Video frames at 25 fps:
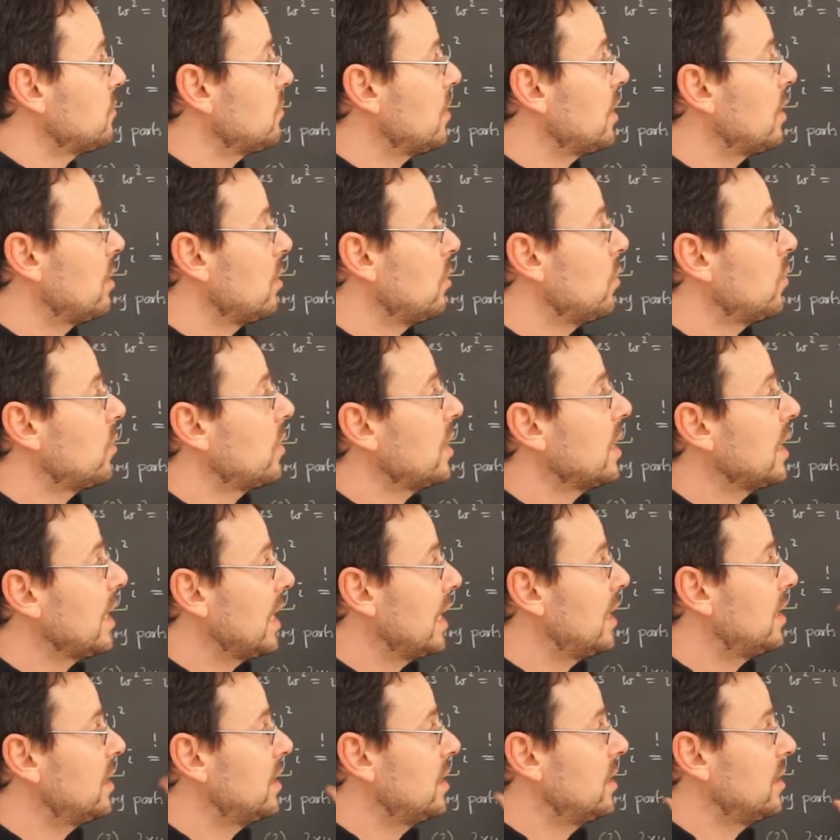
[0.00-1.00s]
by looking
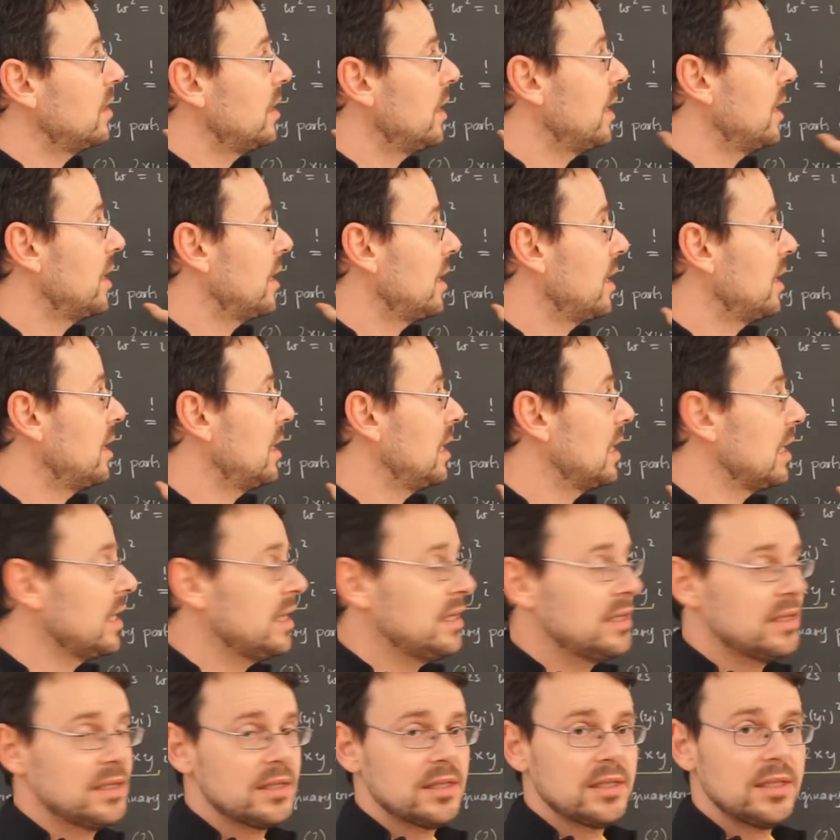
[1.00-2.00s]
at it, I can at
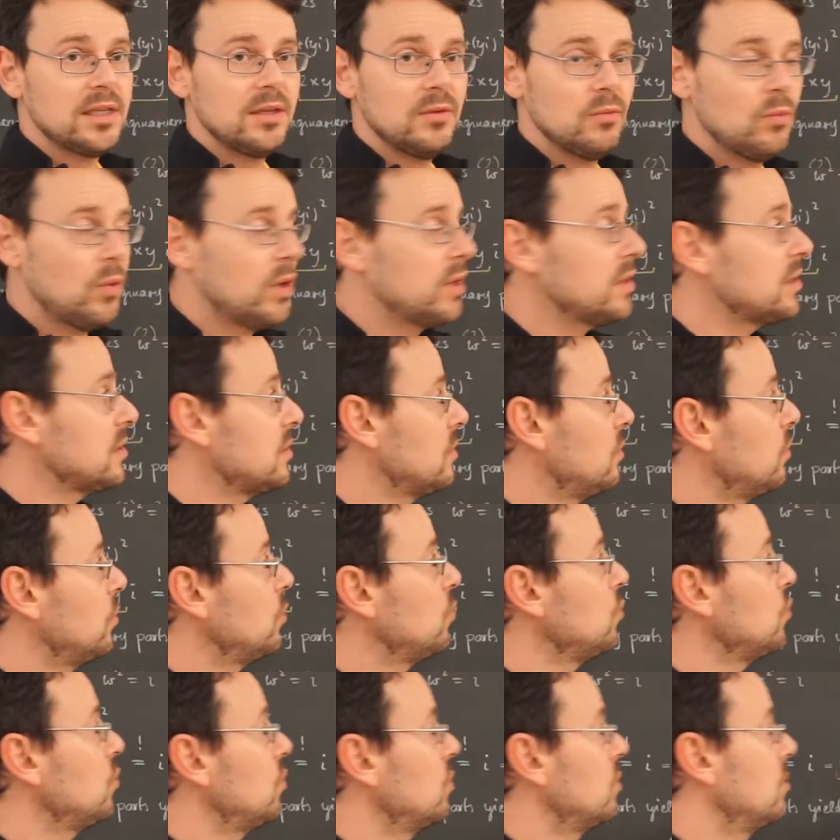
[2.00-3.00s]
least see one
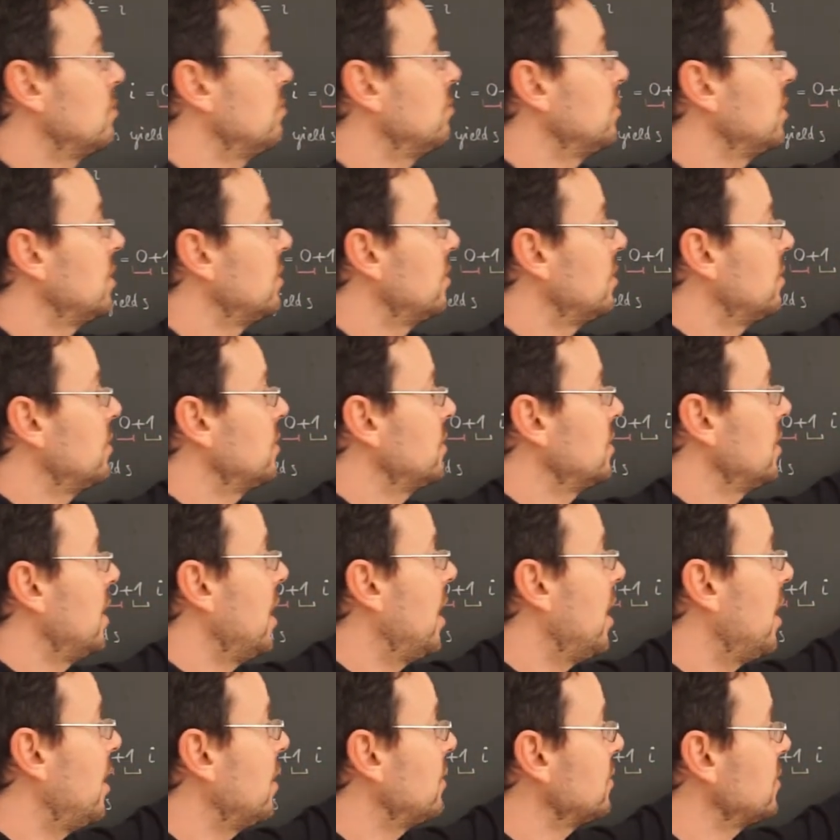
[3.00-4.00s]
solution, because
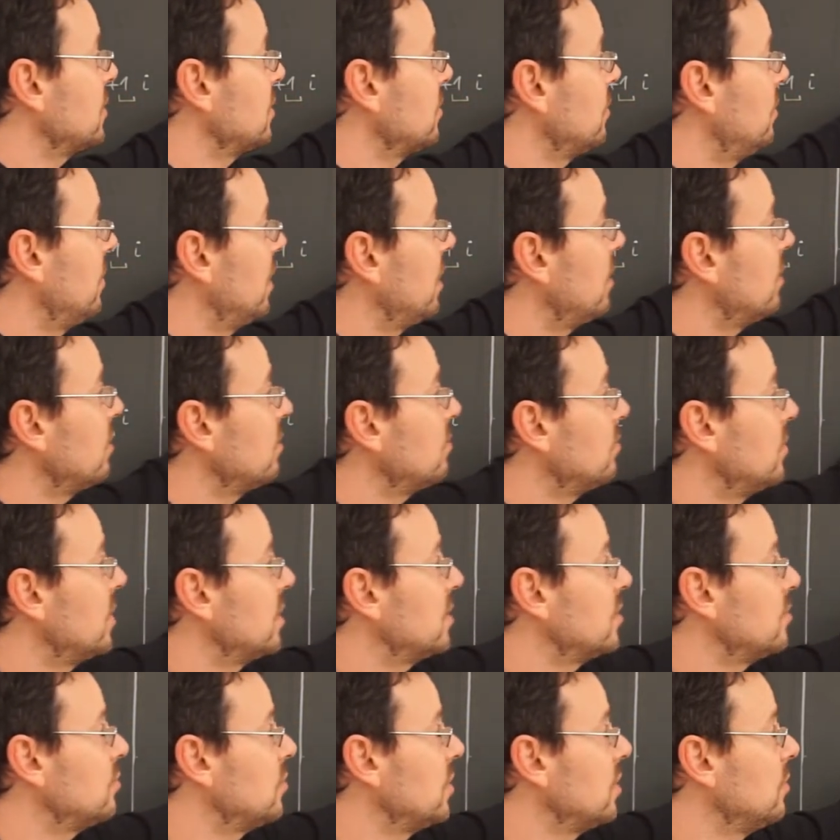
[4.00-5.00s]
r squared
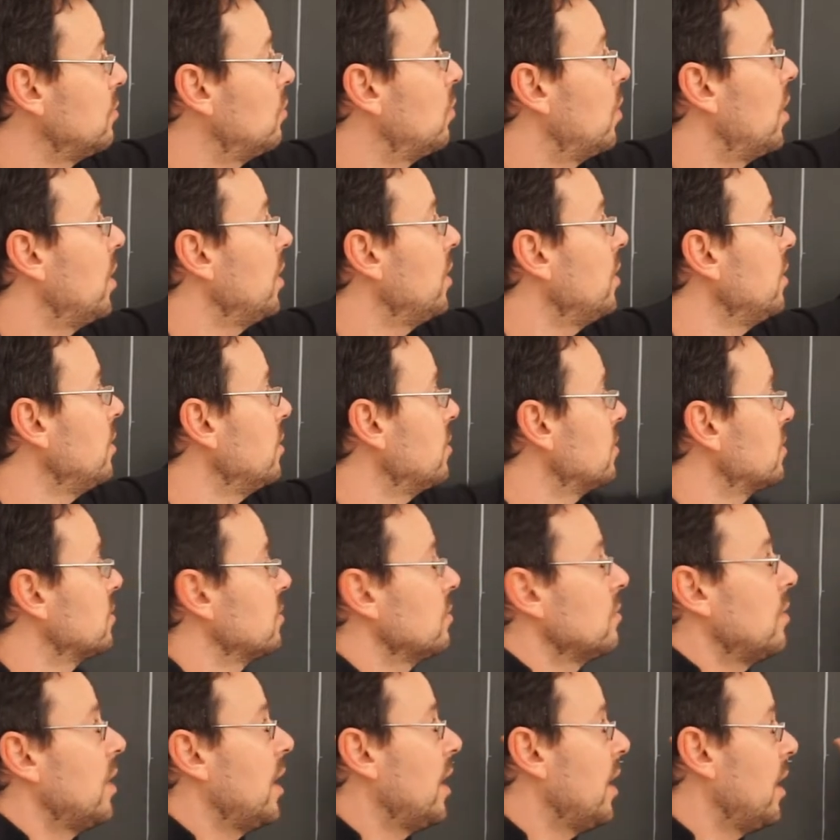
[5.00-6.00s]
must be 1.
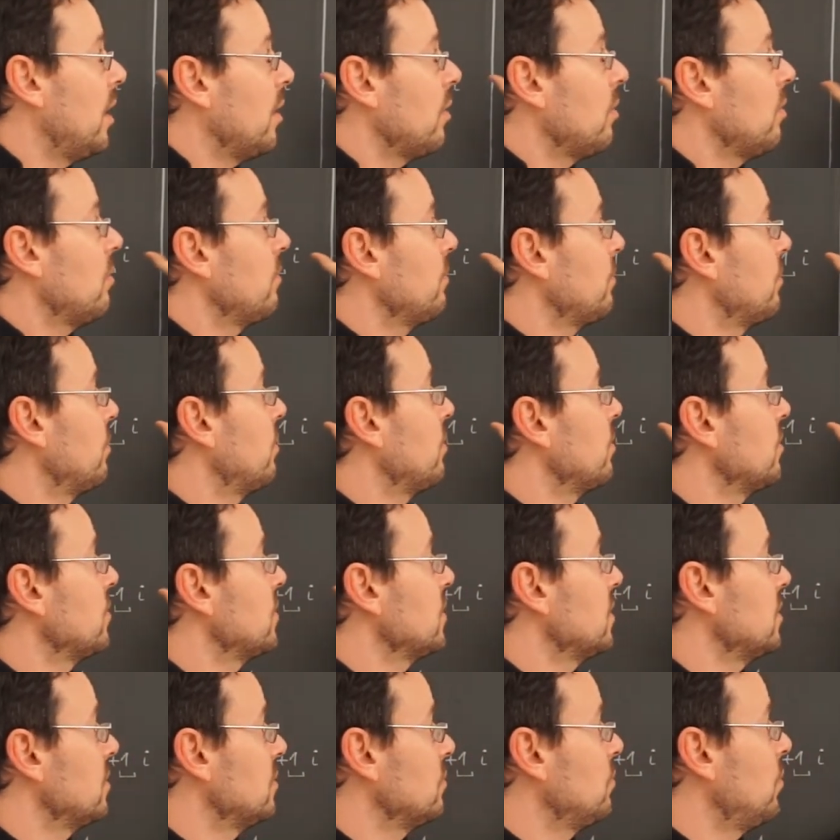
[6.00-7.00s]
So r, of
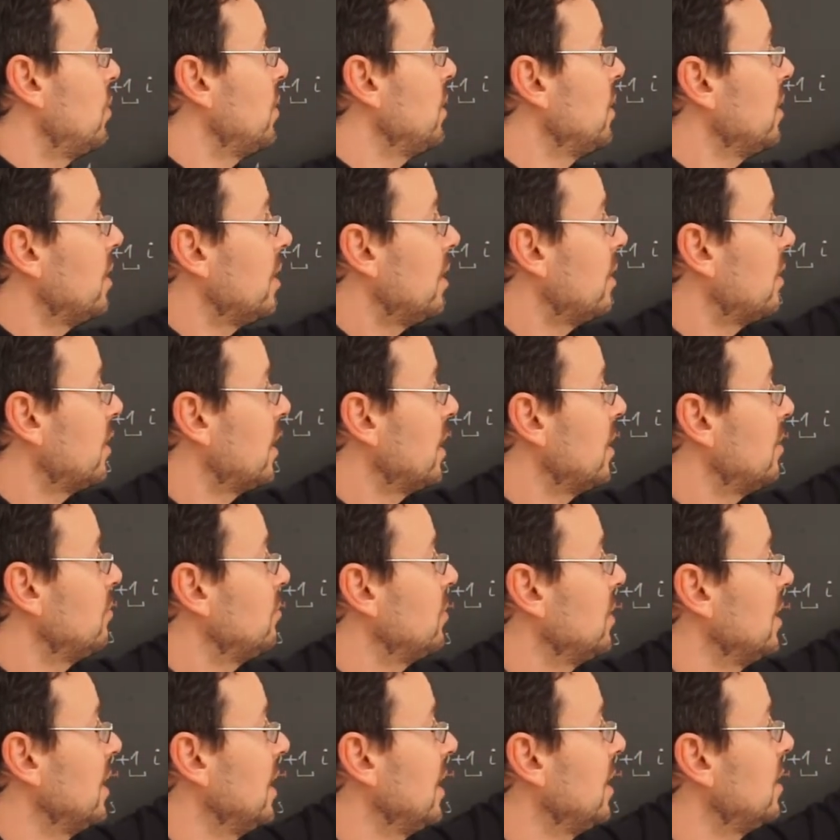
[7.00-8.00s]
course, is 1. R can't
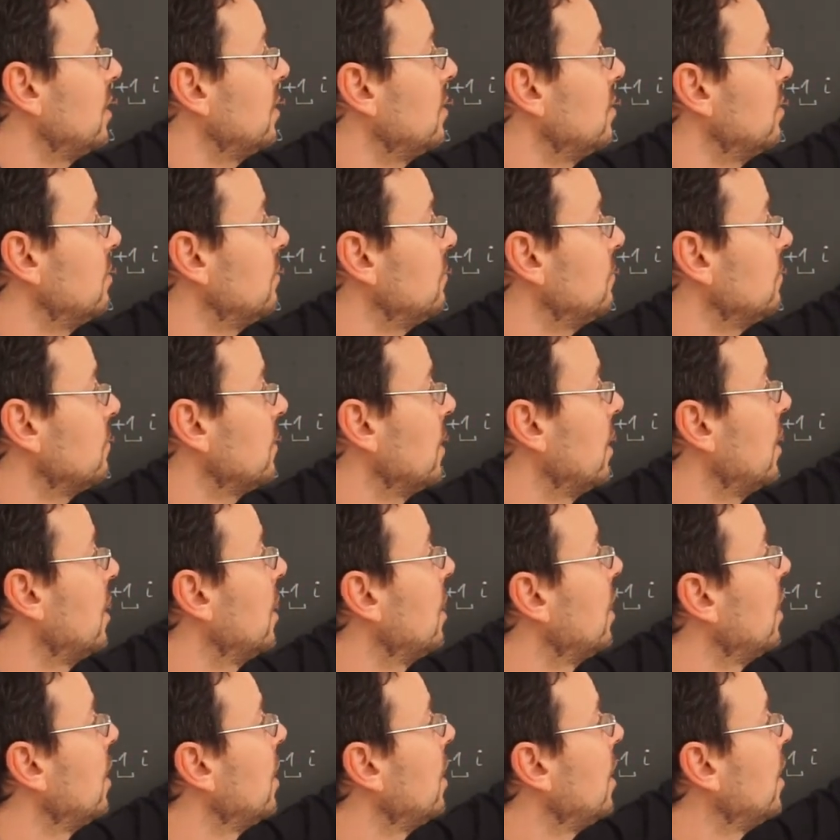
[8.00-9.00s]
be negative.
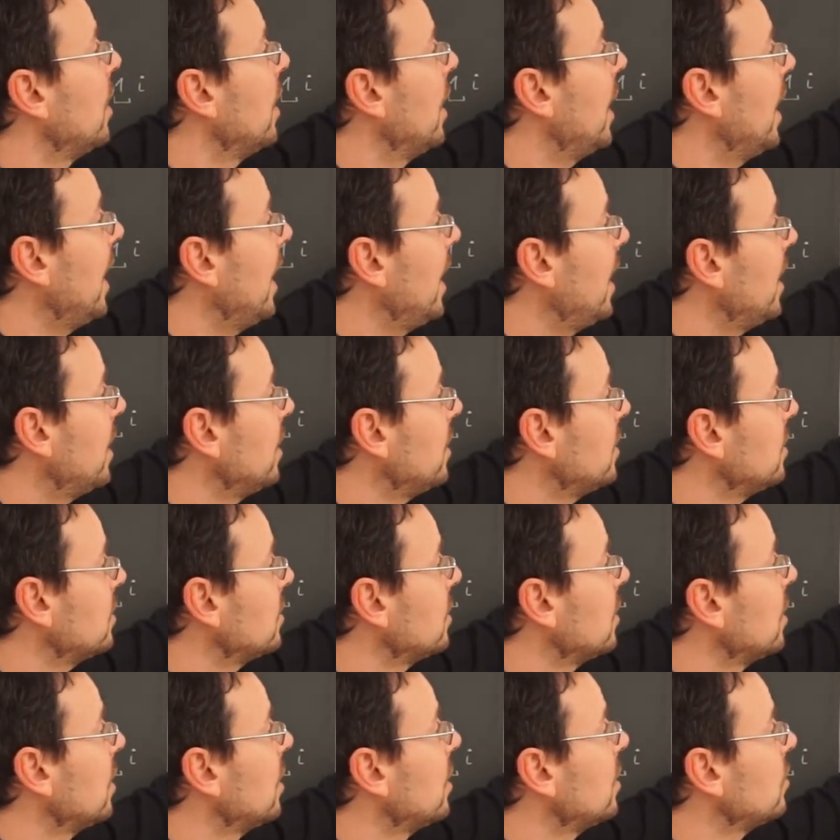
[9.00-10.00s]
And
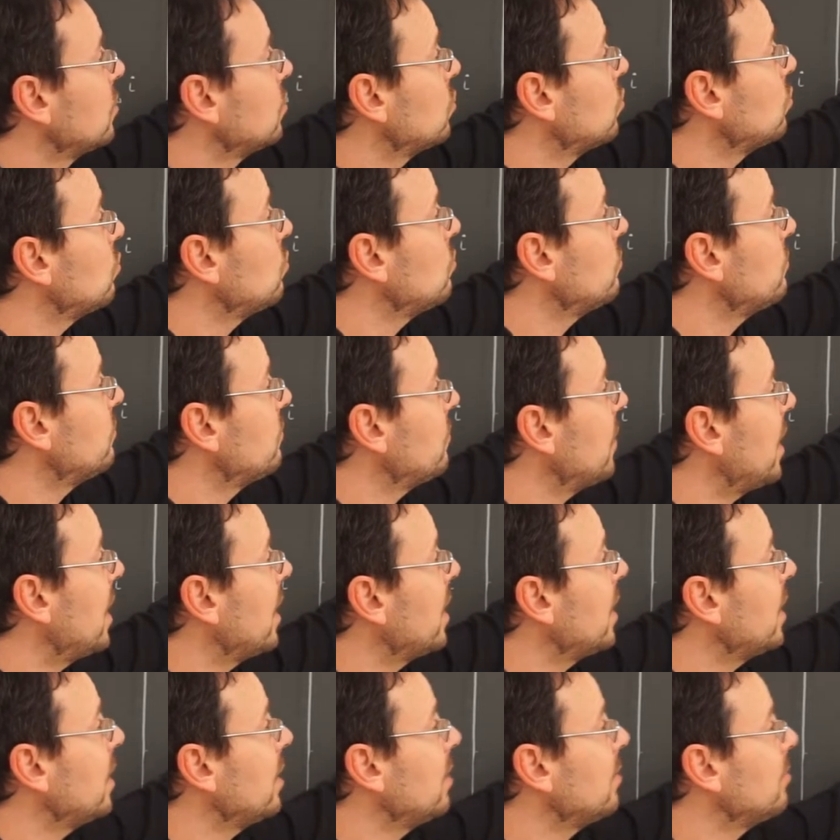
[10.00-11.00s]
2
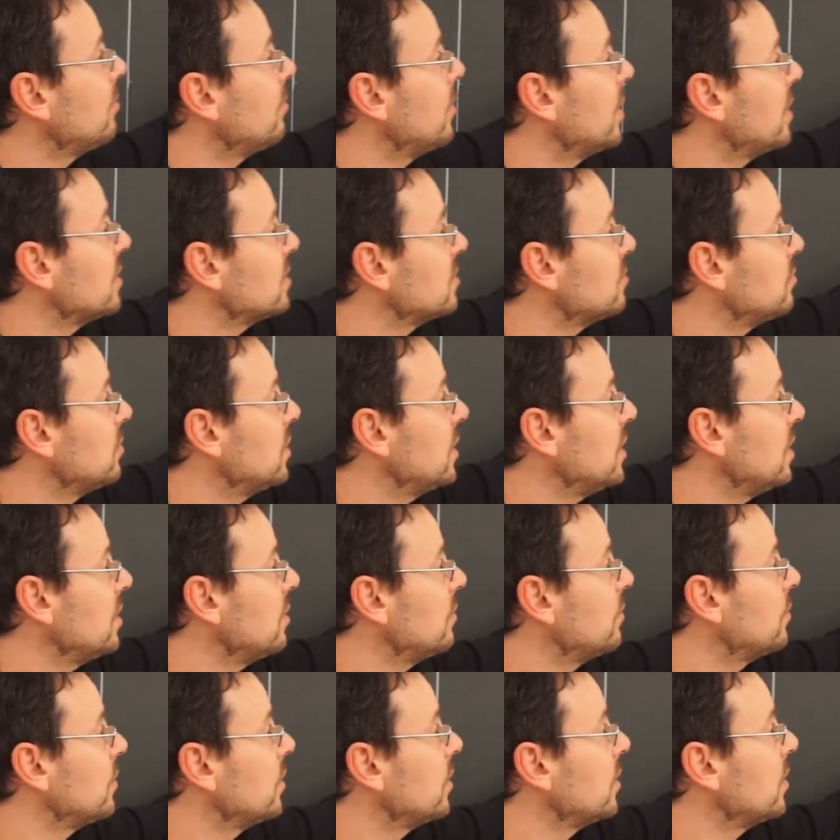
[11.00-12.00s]
phi must be
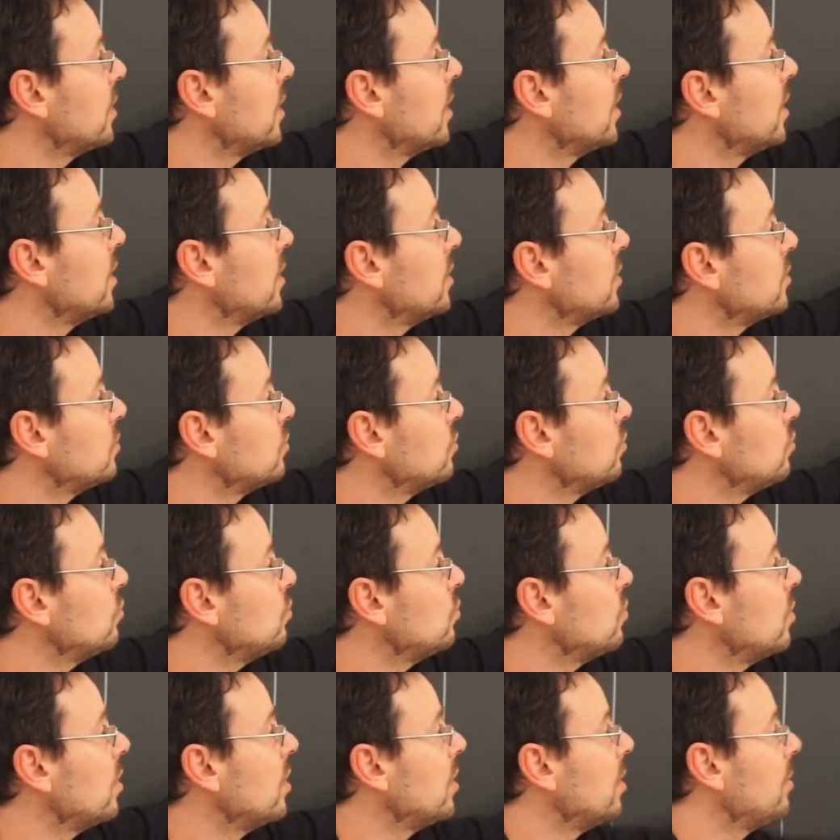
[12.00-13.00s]
equal
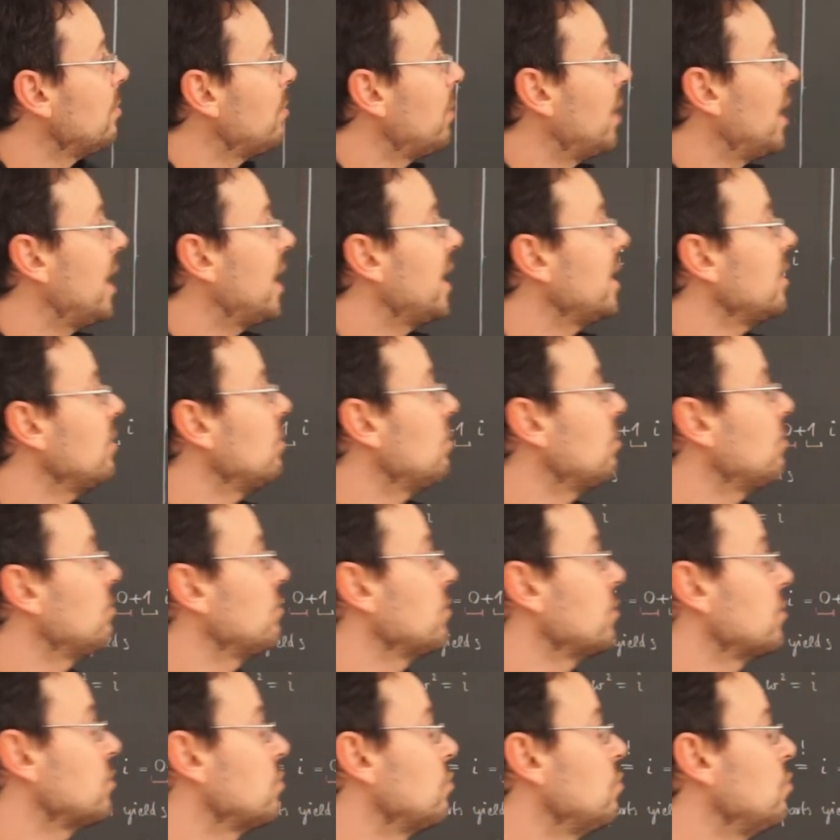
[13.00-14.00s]
to pi
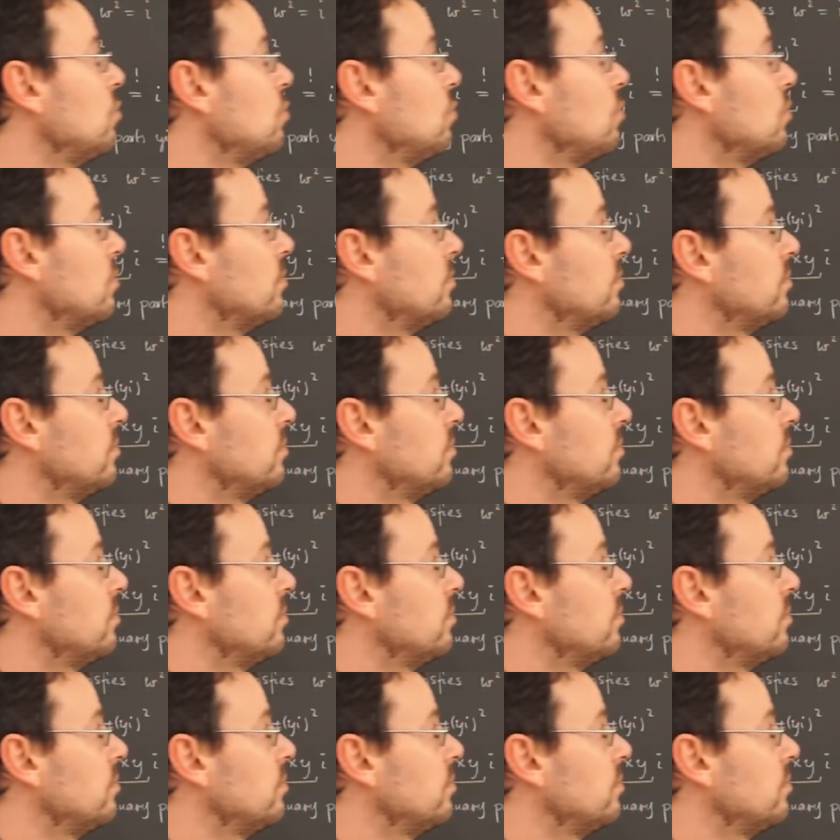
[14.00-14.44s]
over 2.